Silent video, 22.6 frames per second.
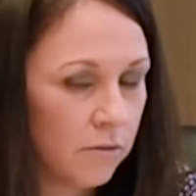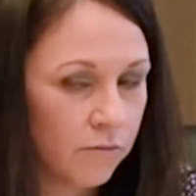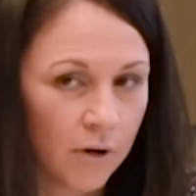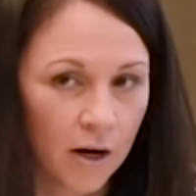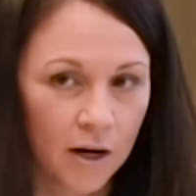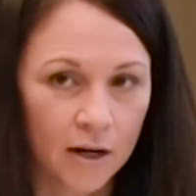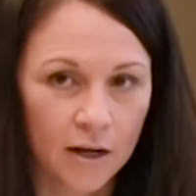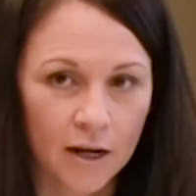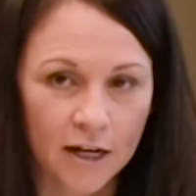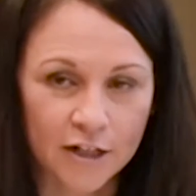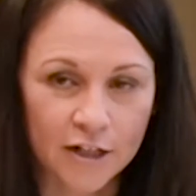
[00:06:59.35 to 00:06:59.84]

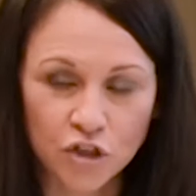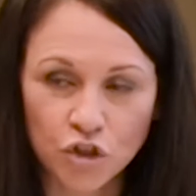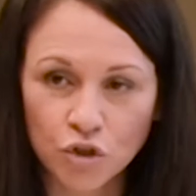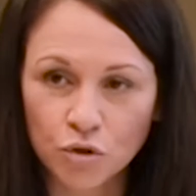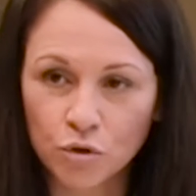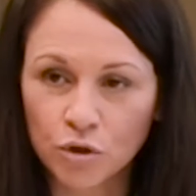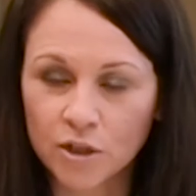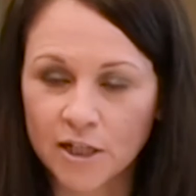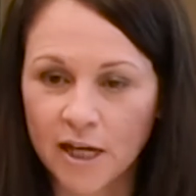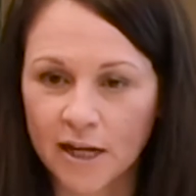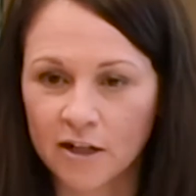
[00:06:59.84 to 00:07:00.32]
right? And
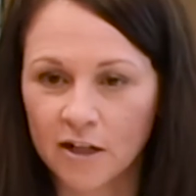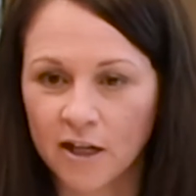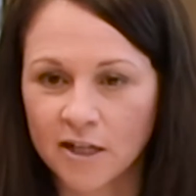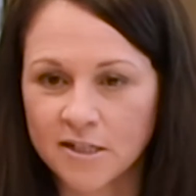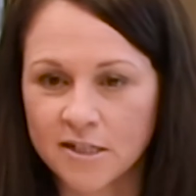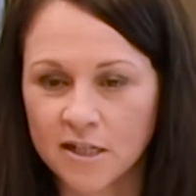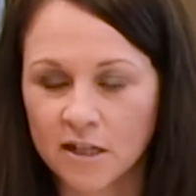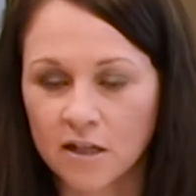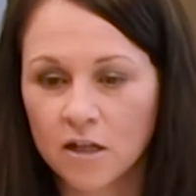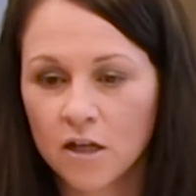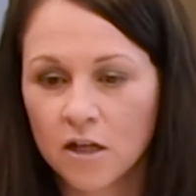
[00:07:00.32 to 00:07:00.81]
truly
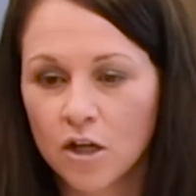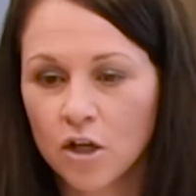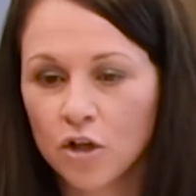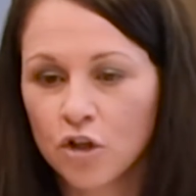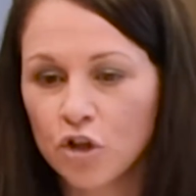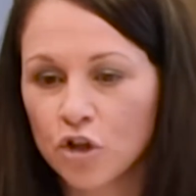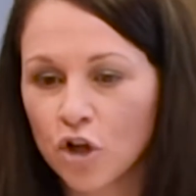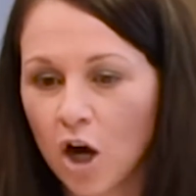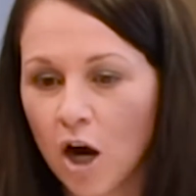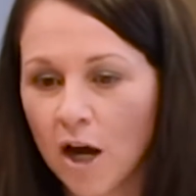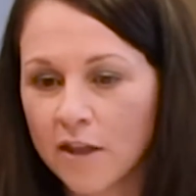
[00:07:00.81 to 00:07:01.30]
analysing it.
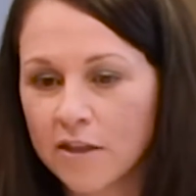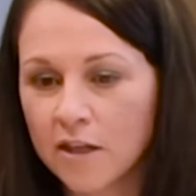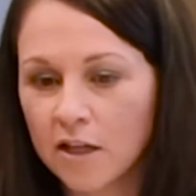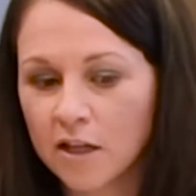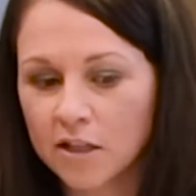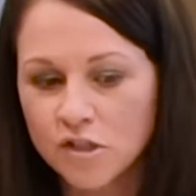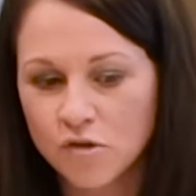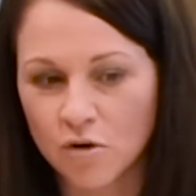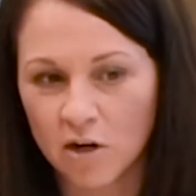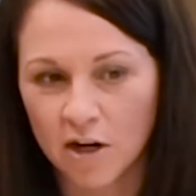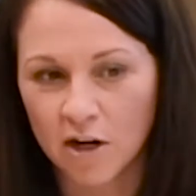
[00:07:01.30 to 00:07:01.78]
You know, I think
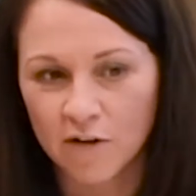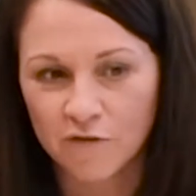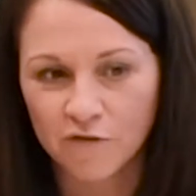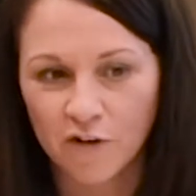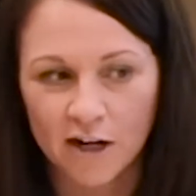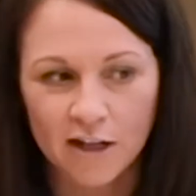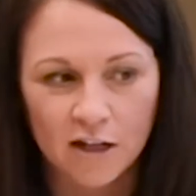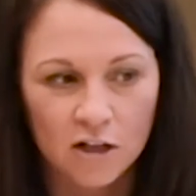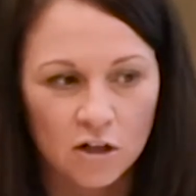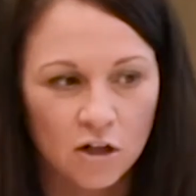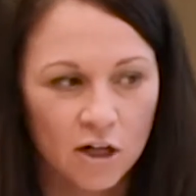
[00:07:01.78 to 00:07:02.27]
it's really
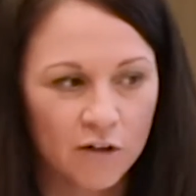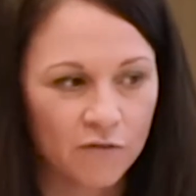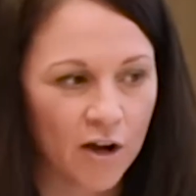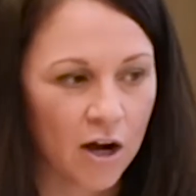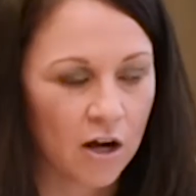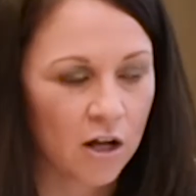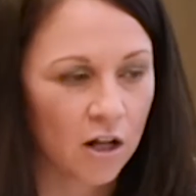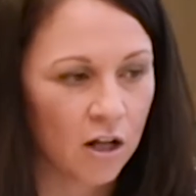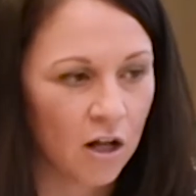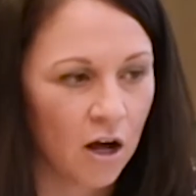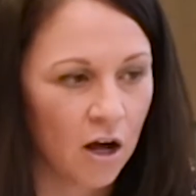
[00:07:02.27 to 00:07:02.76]
funny. A lot of
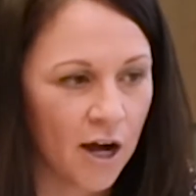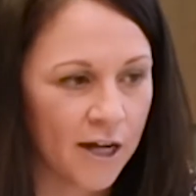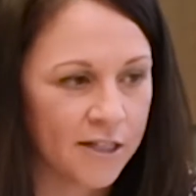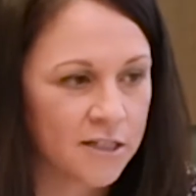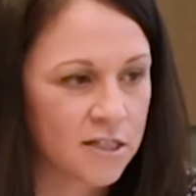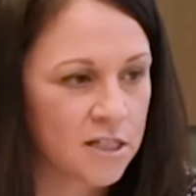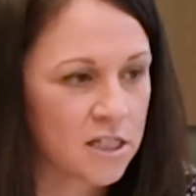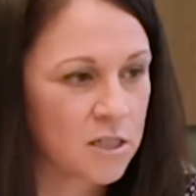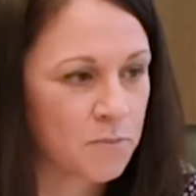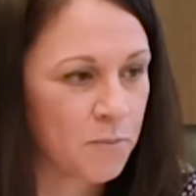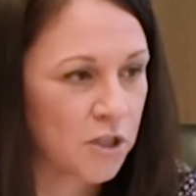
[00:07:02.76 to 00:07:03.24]
our
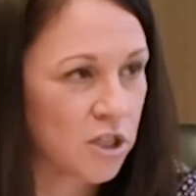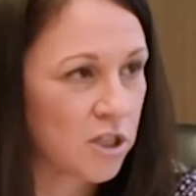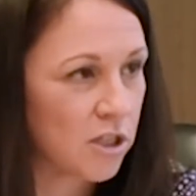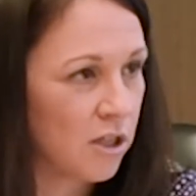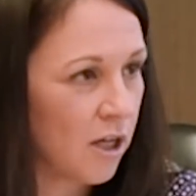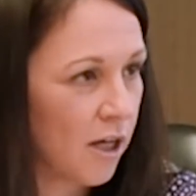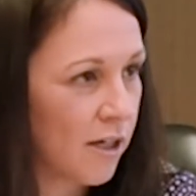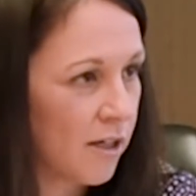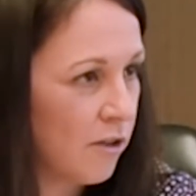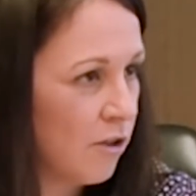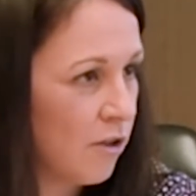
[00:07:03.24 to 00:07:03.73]
clients, especially
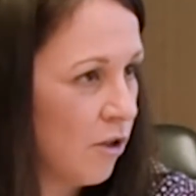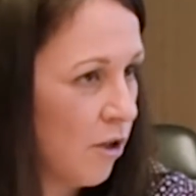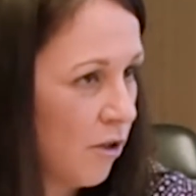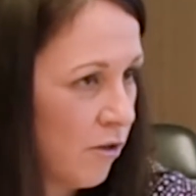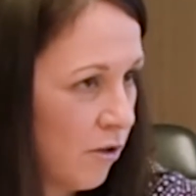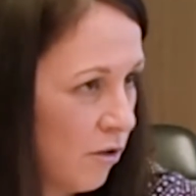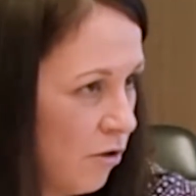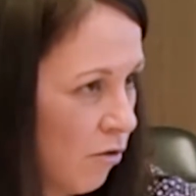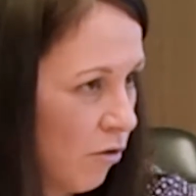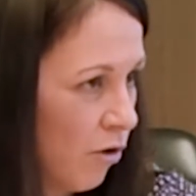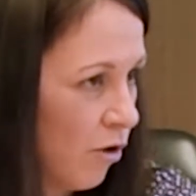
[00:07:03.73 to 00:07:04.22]
like, you know,
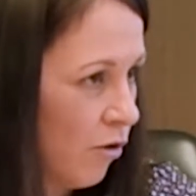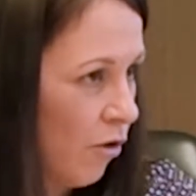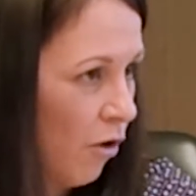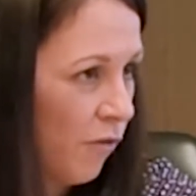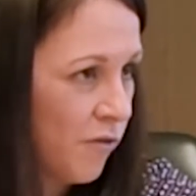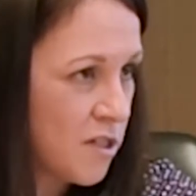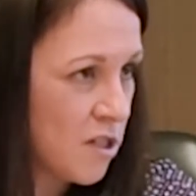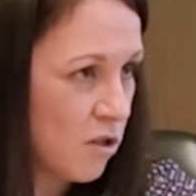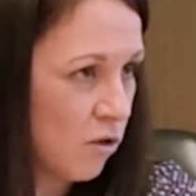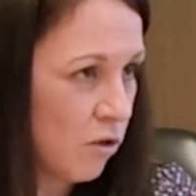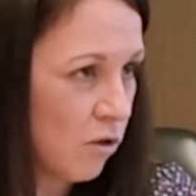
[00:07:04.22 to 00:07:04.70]
you're on,
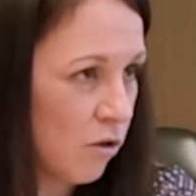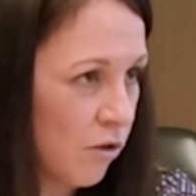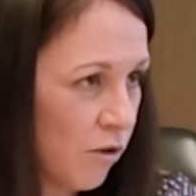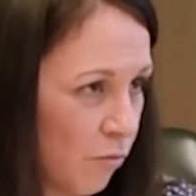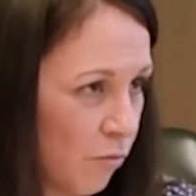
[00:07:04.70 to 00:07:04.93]
obviously all on